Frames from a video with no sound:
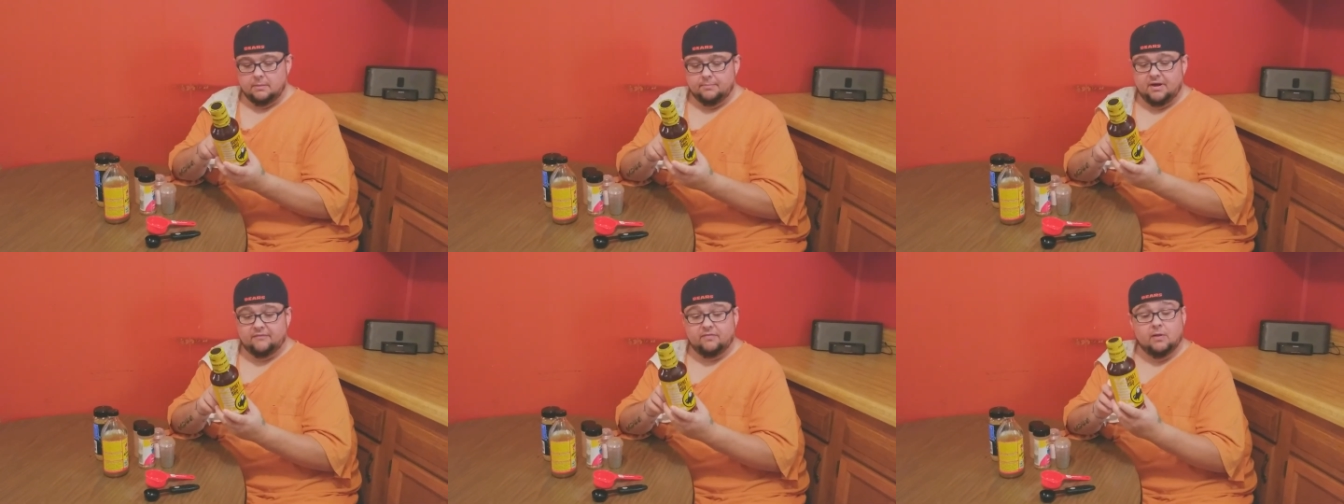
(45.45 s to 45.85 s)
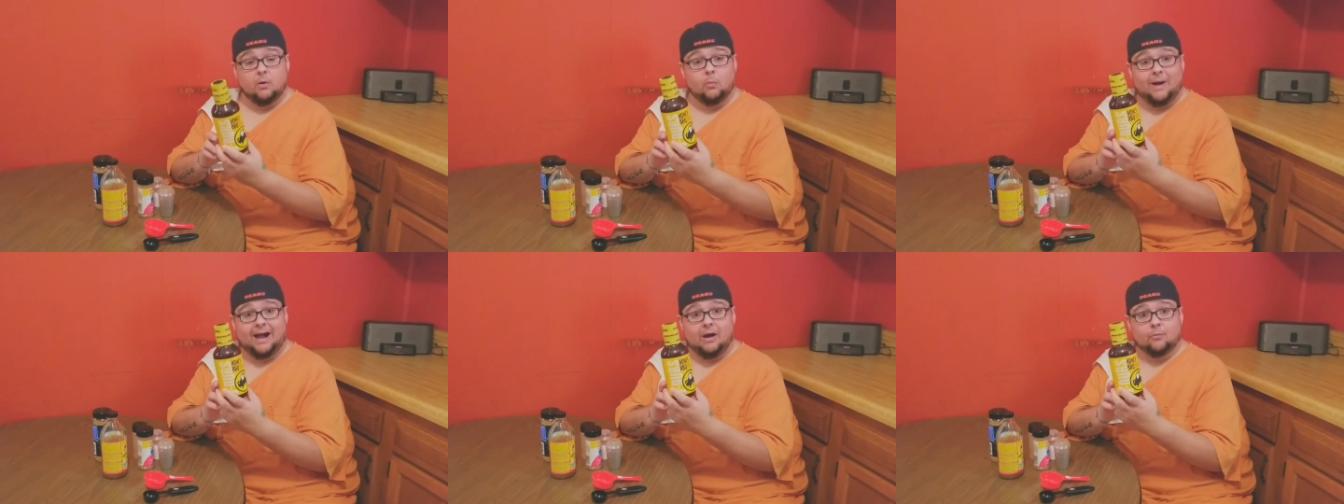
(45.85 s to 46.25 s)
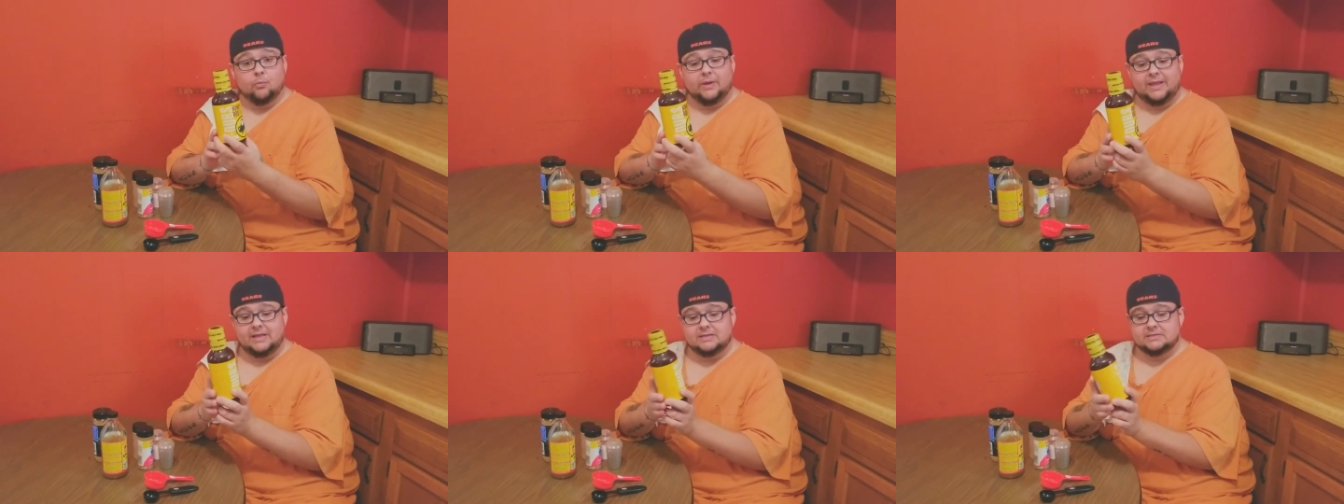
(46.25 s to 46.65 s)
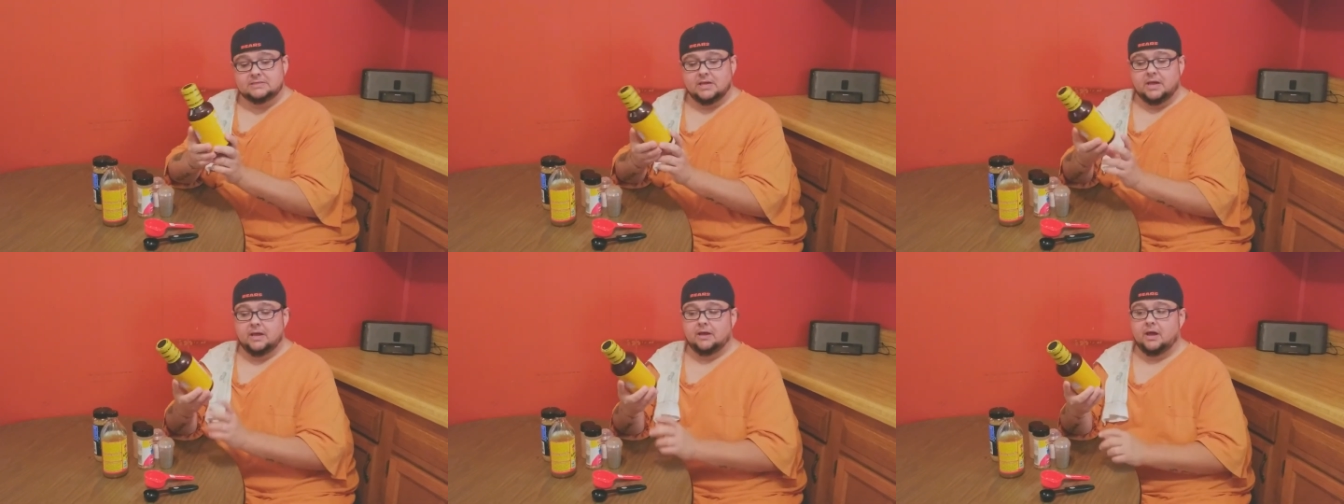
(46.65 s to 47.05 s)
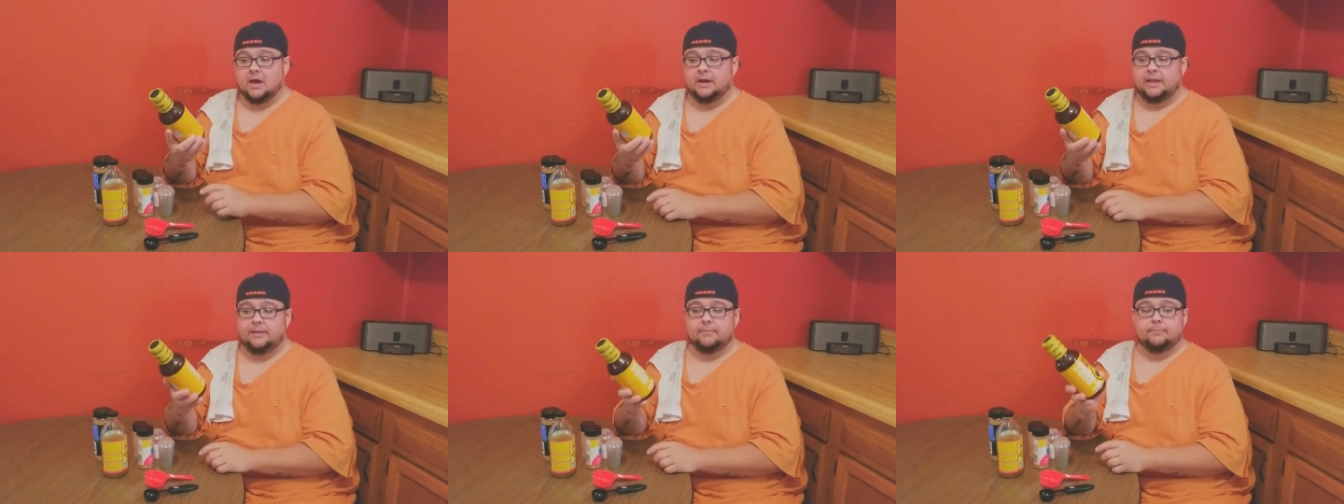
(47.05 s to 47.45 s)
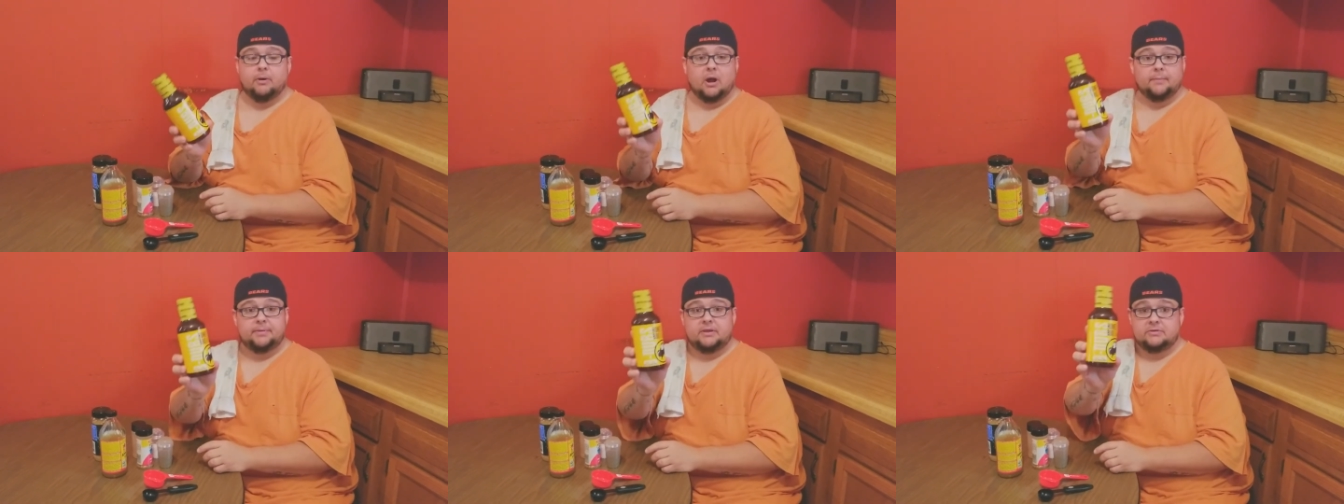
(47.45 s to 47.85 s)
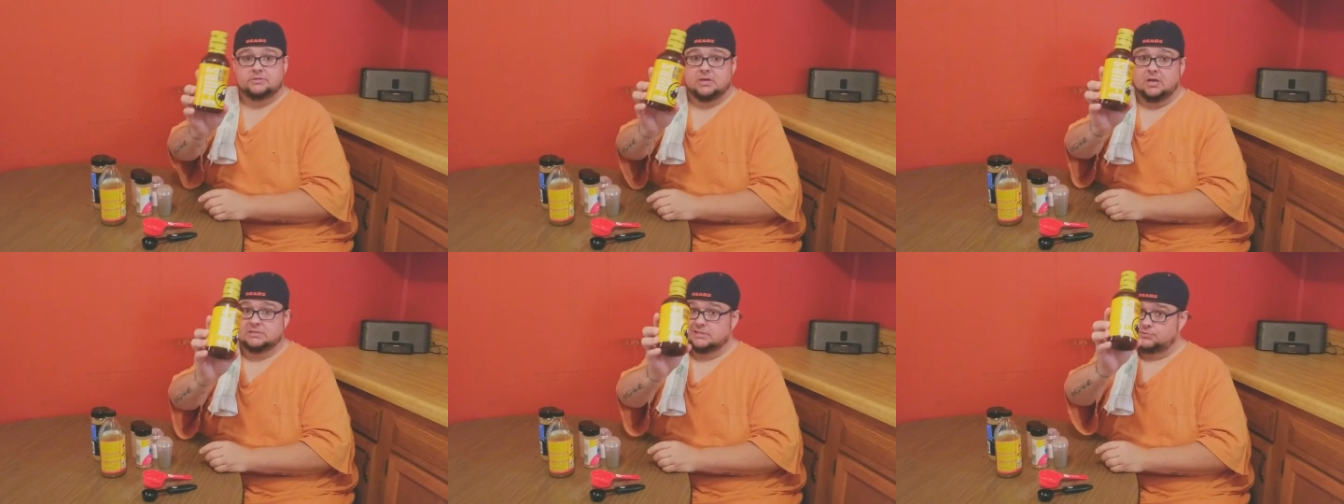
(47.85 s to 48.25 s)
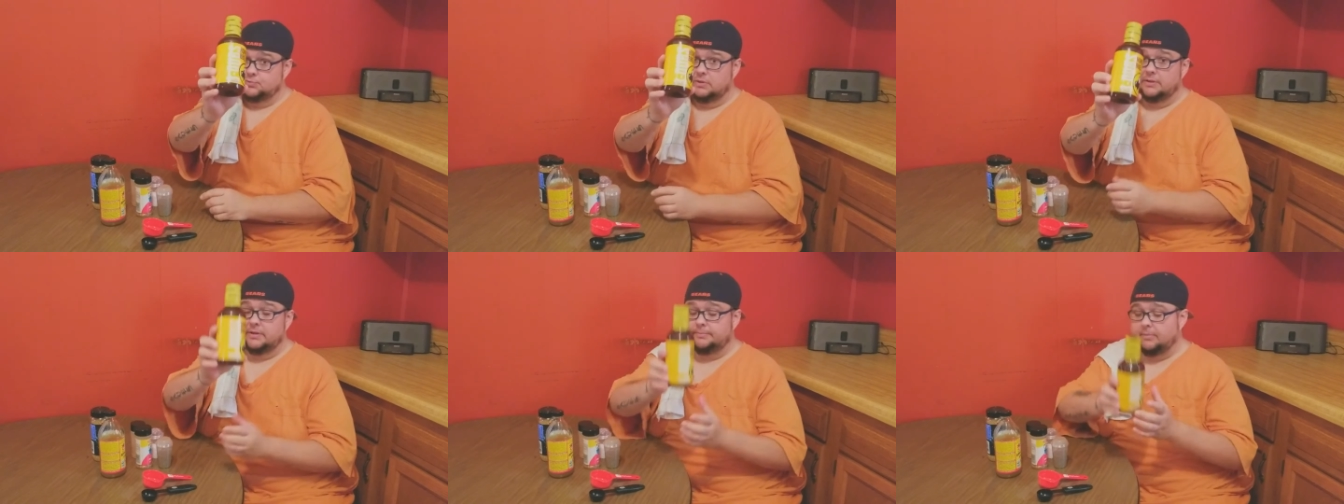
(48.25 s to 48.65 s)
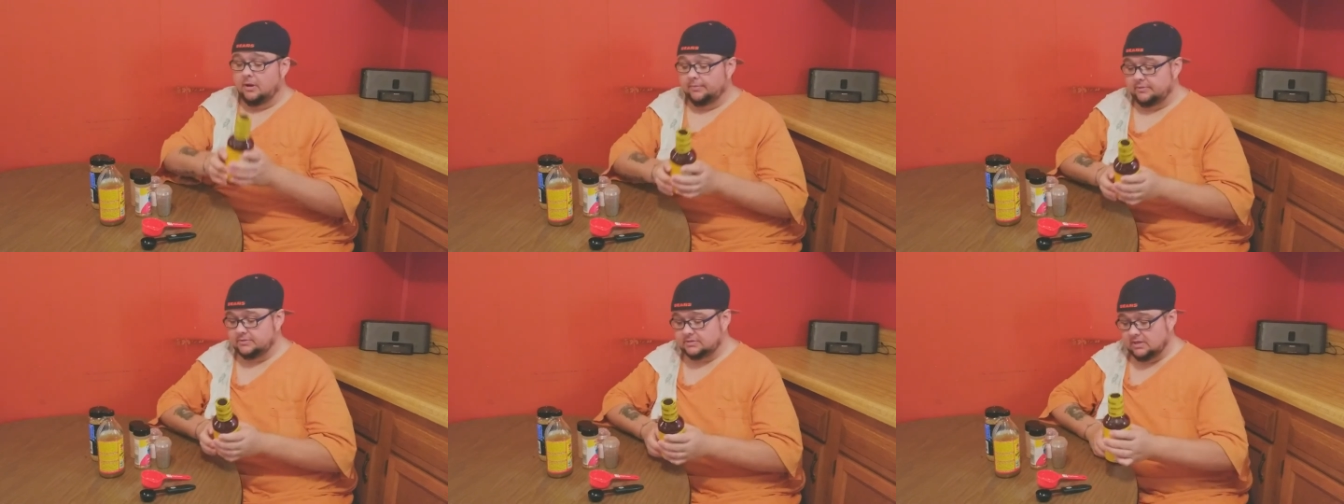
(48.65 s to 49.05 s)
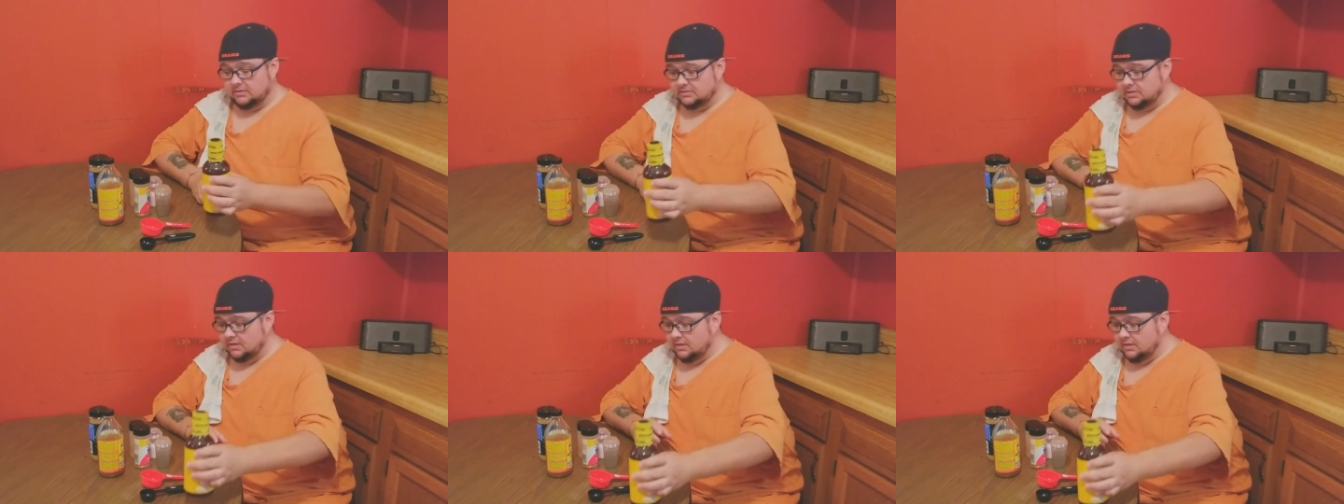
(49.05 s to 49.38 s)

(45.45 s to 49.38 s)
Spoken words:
Buffalo Wild Wings honey barbecue sauce. It's really good barbecue sauce.